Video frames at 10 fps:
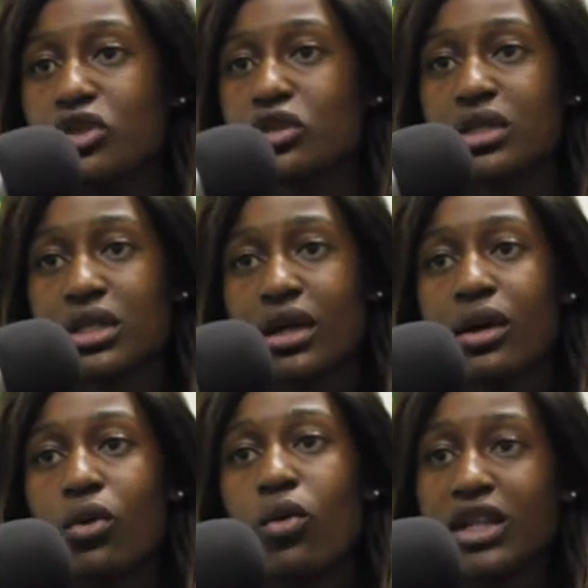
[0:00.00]
just
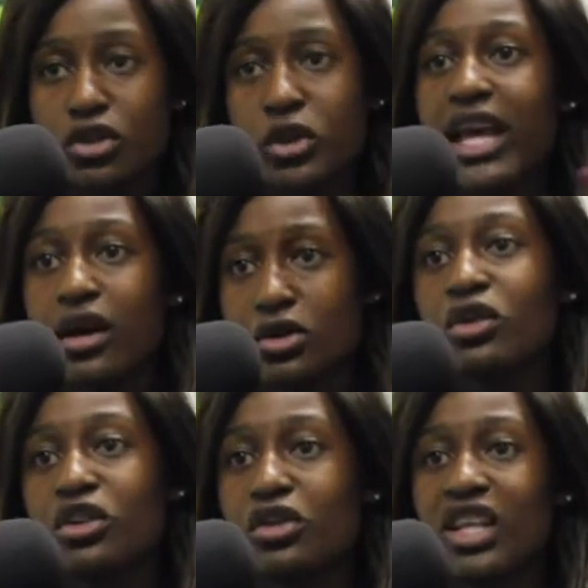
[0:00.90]
want to hang out
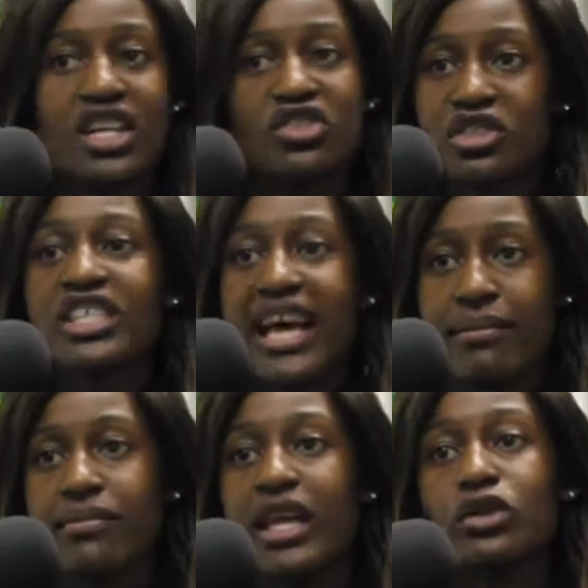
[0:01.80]
with you, they can just
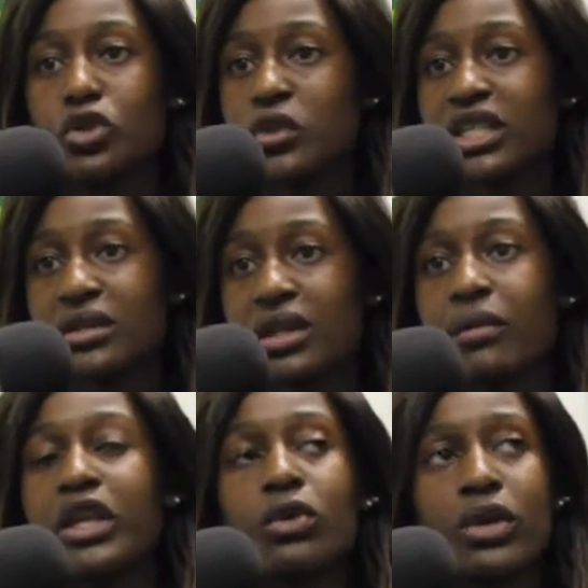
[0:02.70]
come and do it.
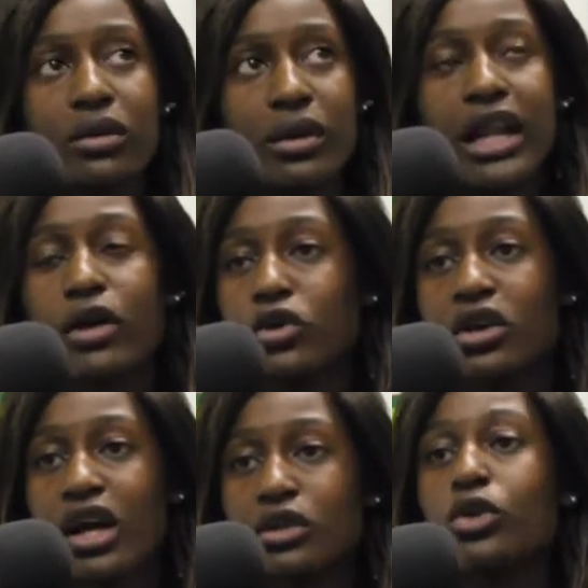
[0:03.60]
Iwewe now, you
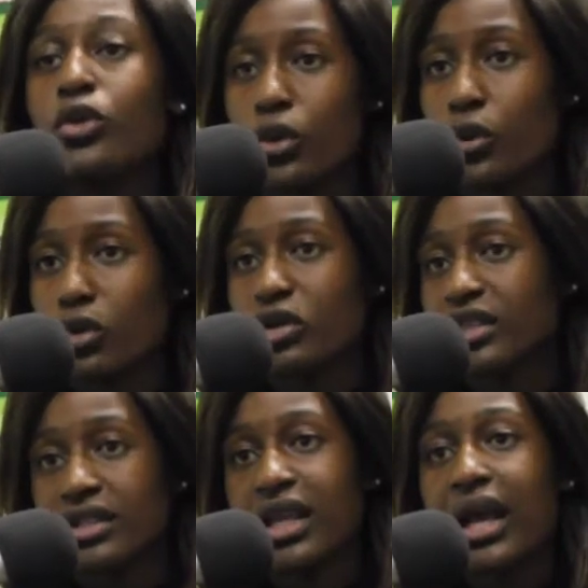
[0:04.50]
can't grow
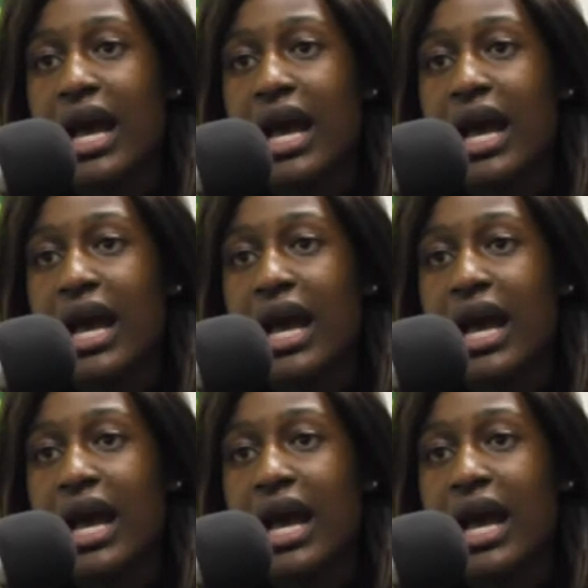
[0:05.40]
because